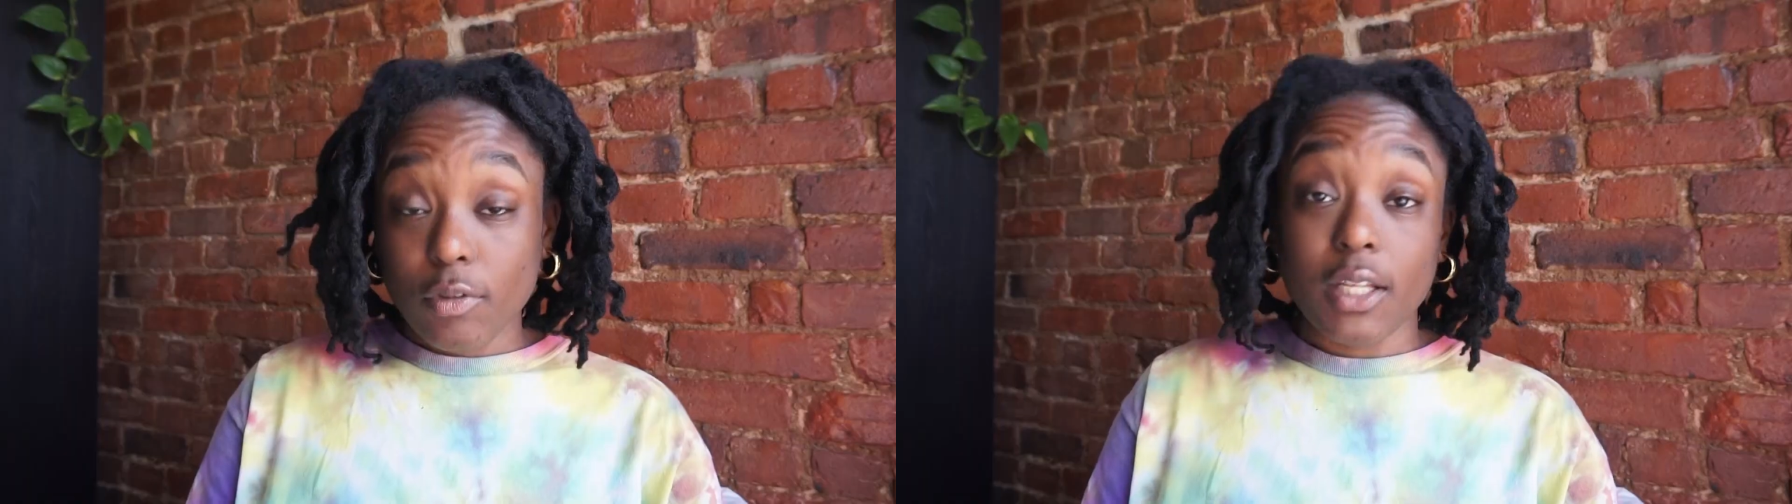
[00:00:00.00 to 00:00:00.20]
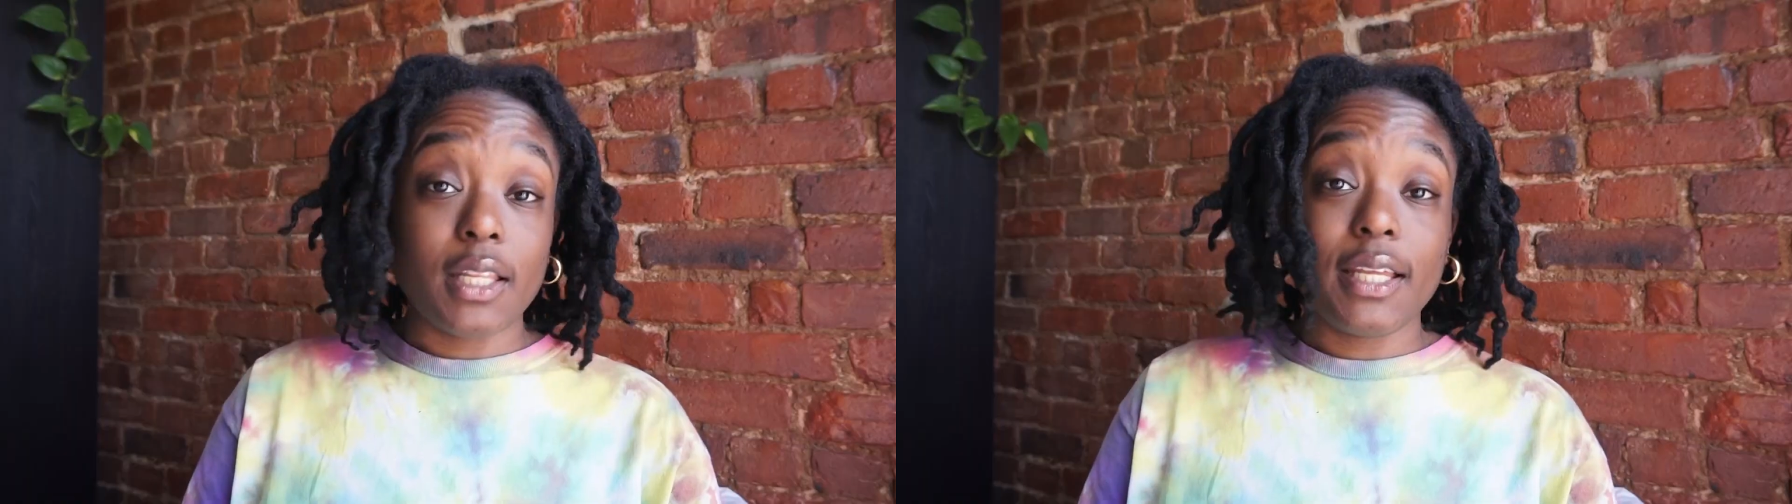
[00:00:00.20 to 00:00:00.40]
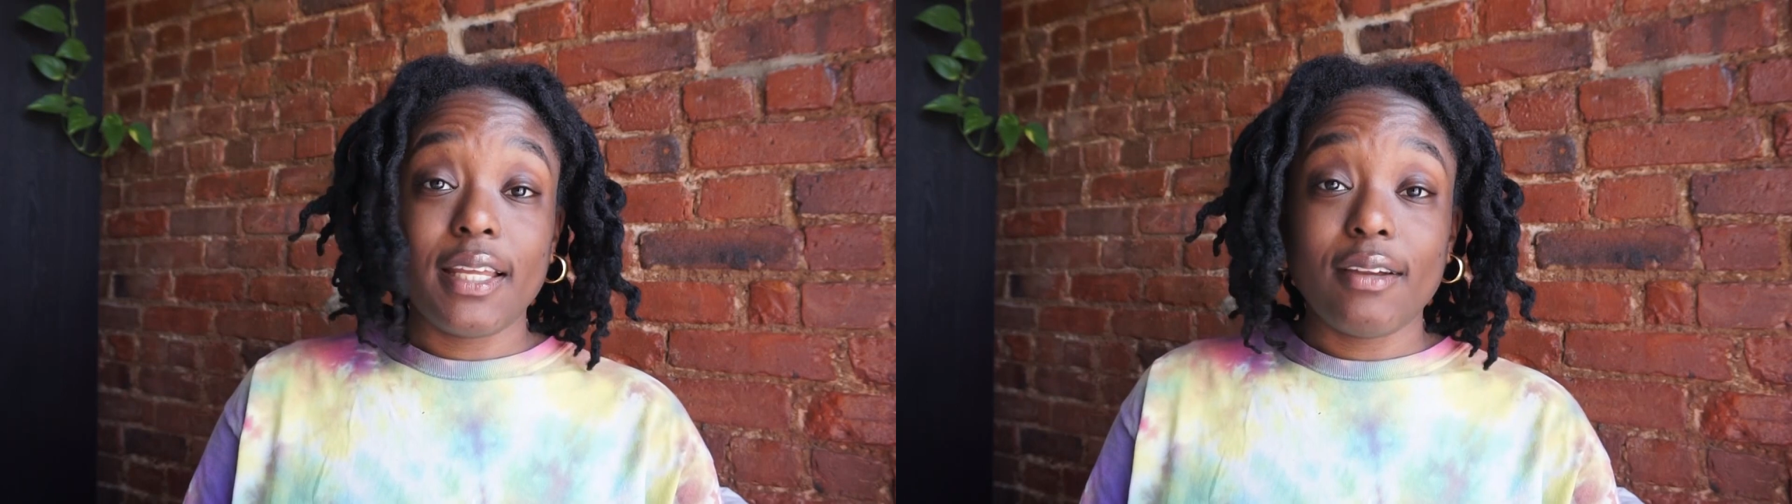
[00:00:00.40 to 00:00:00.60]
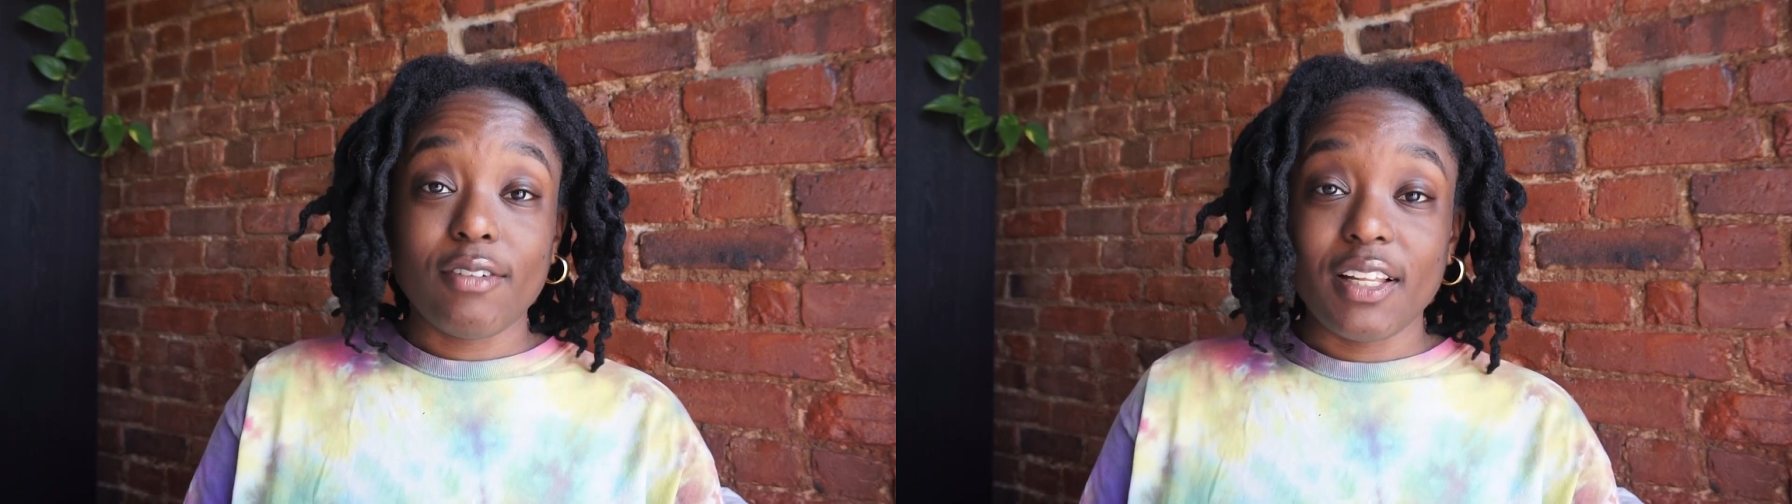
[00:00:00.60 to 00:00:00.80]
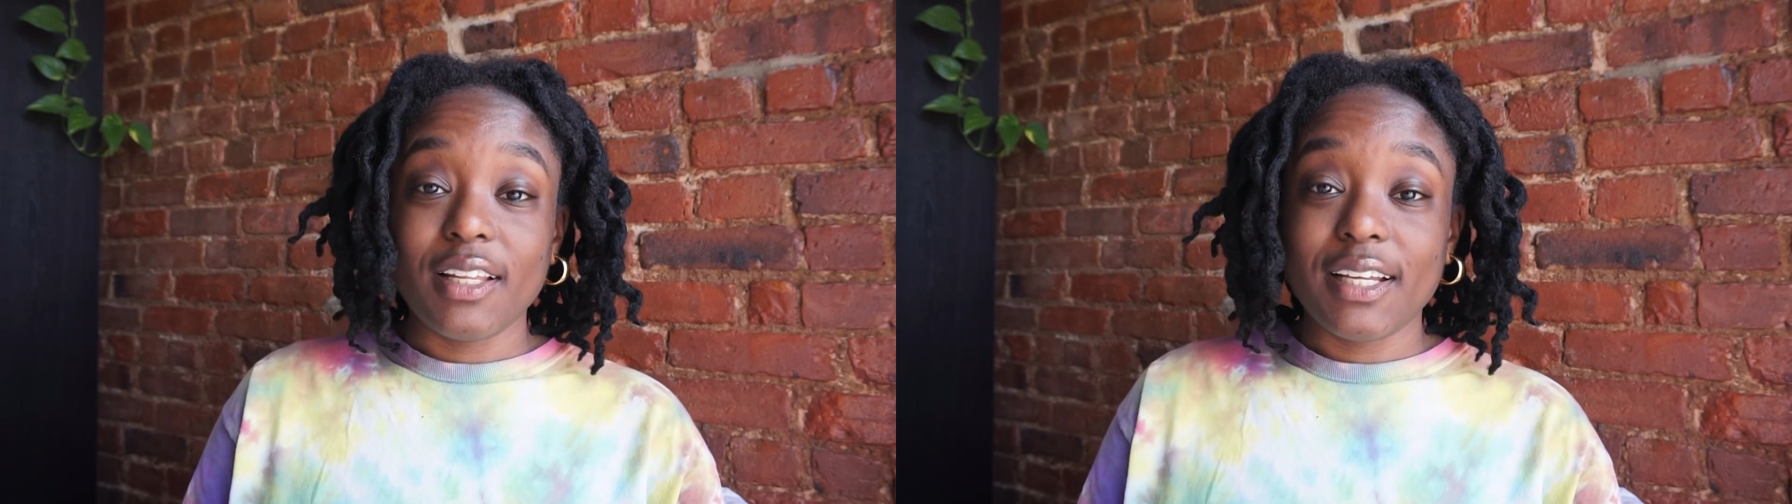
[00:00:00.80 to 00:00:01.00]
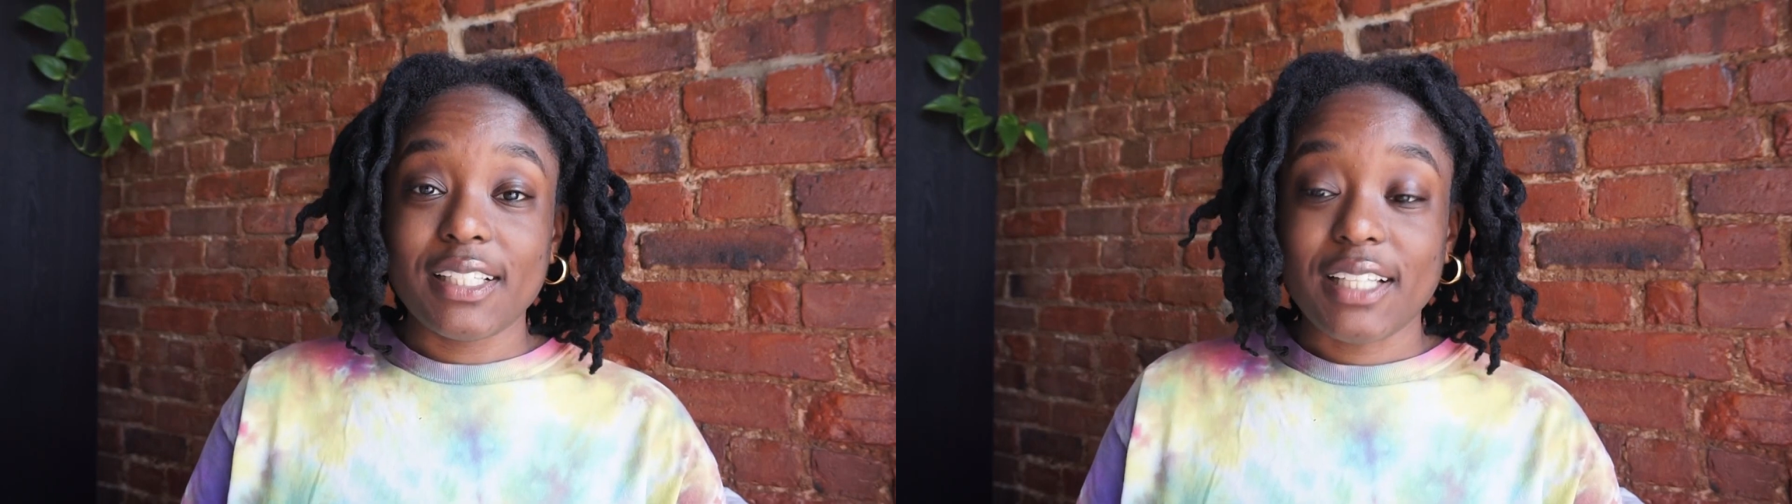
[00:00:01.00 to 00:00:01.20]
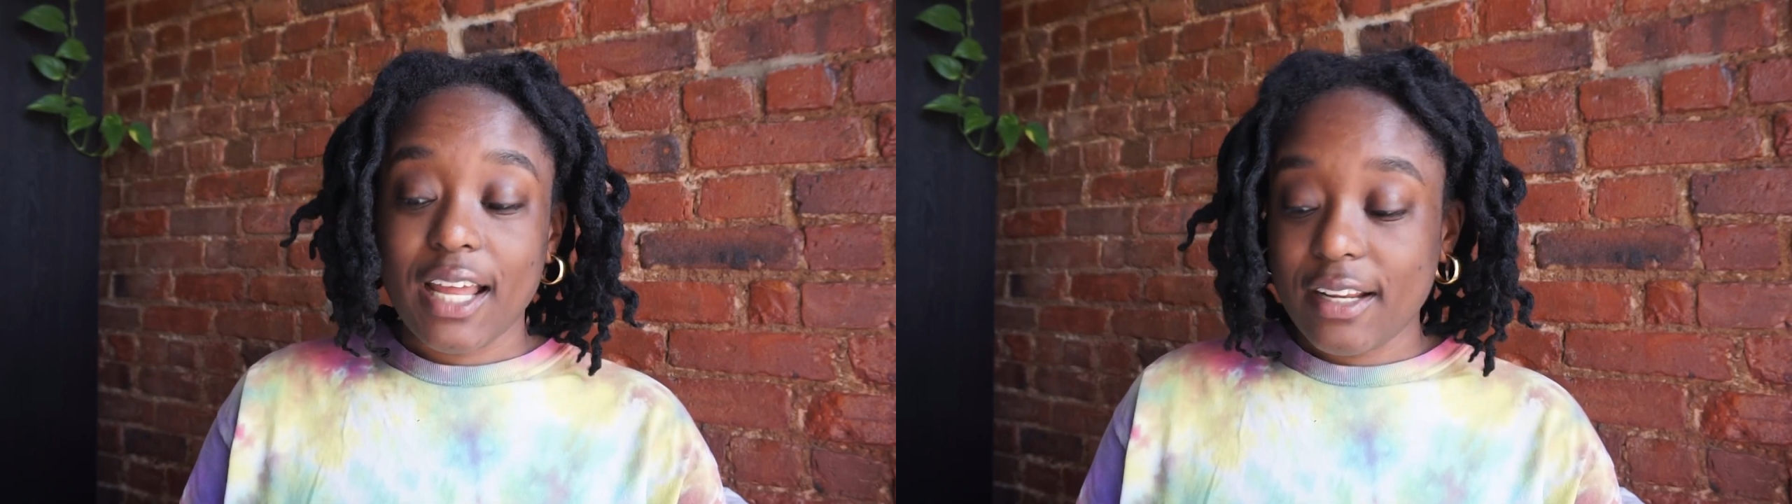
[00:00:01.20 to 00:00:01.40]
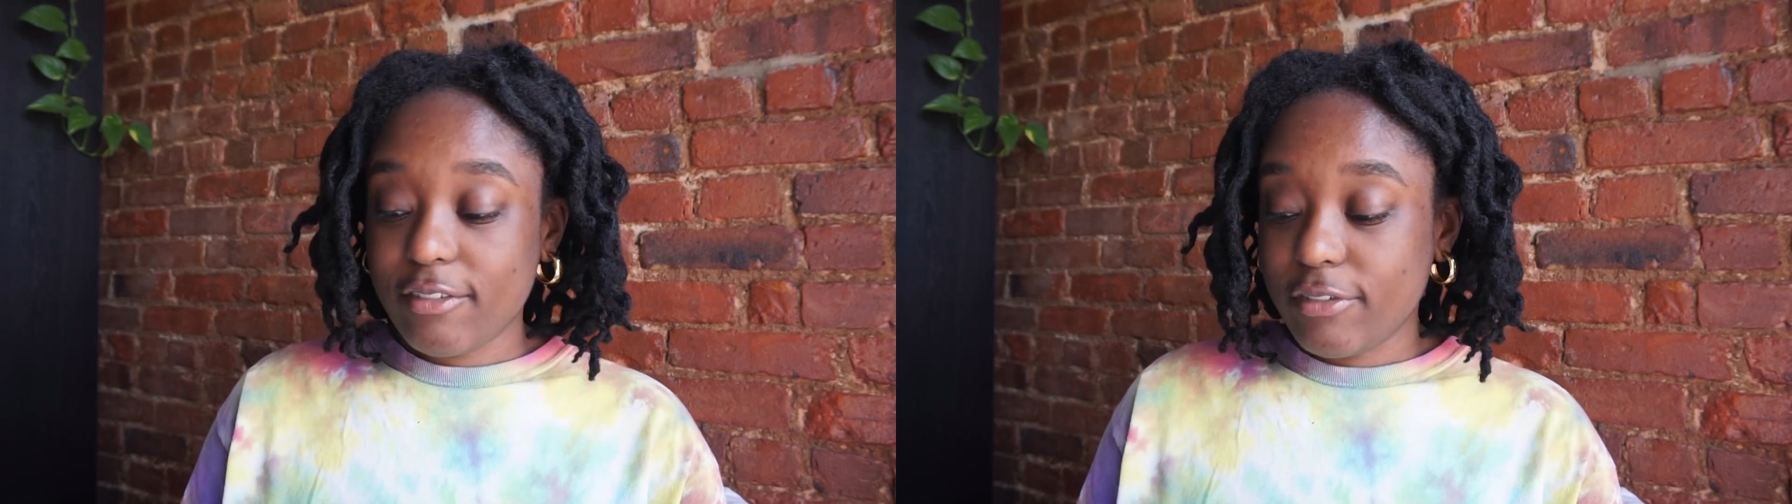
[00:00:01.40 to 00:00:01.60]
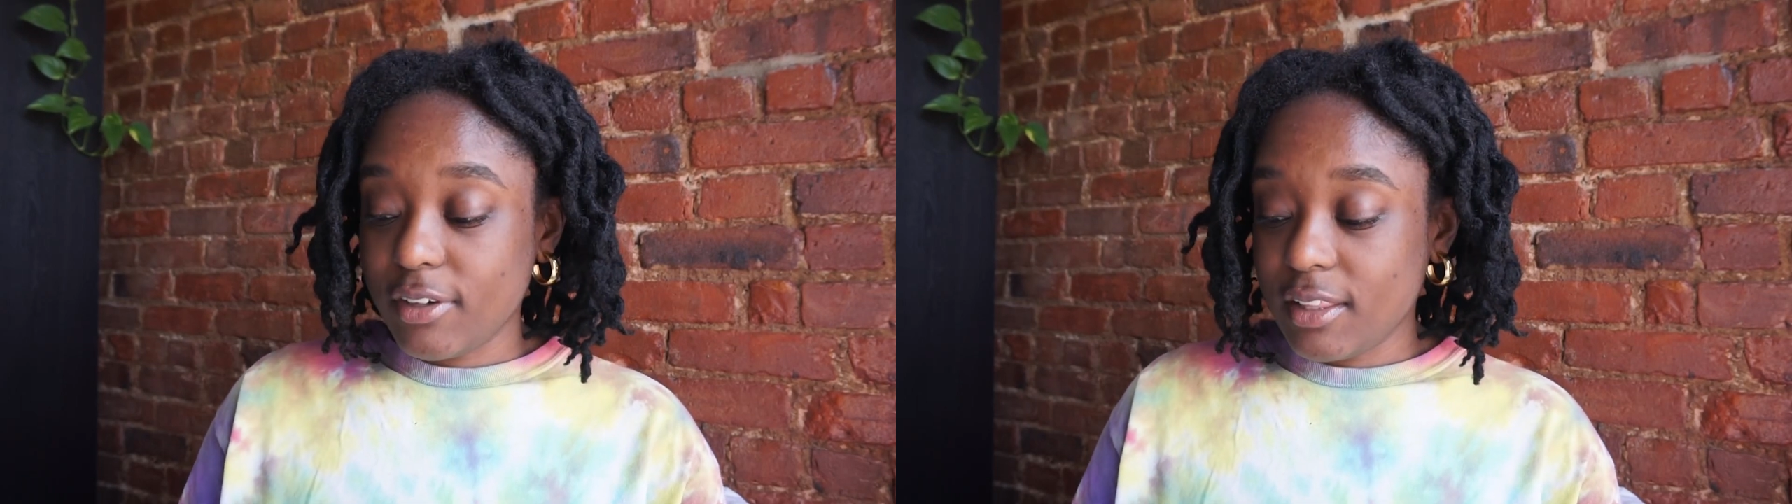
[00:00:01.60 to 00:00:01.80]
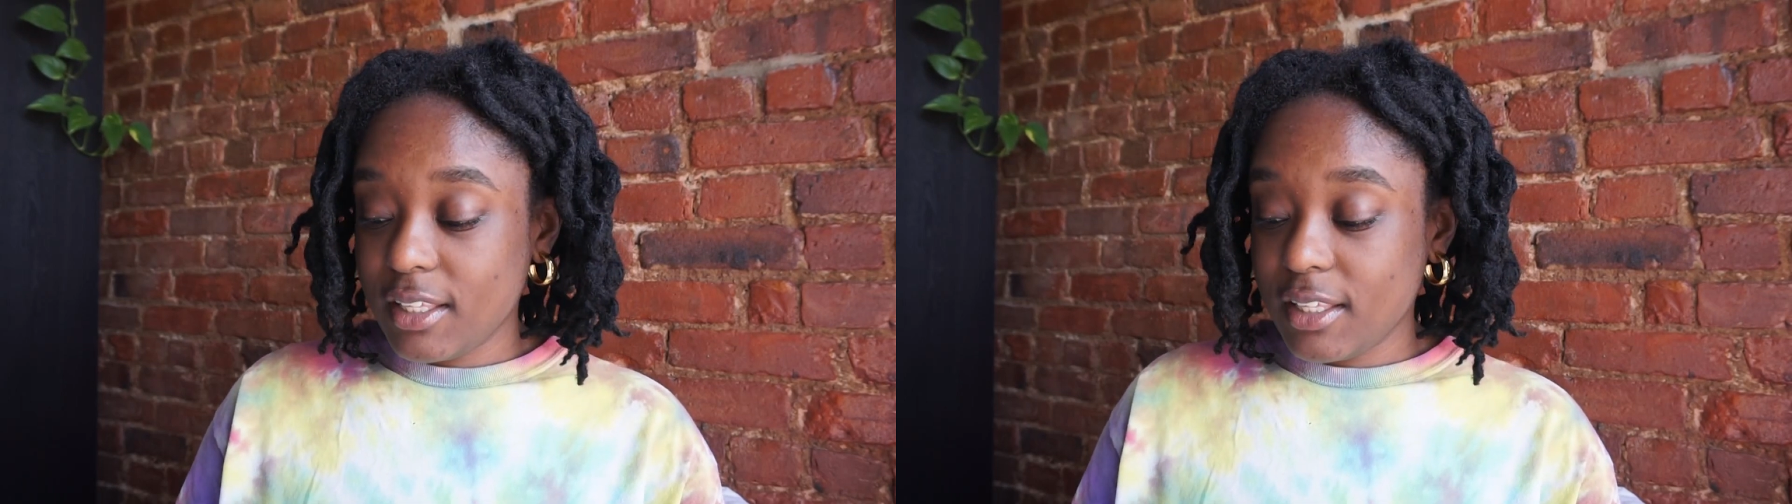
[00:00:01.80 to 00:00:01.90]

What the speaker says: Really, really excited for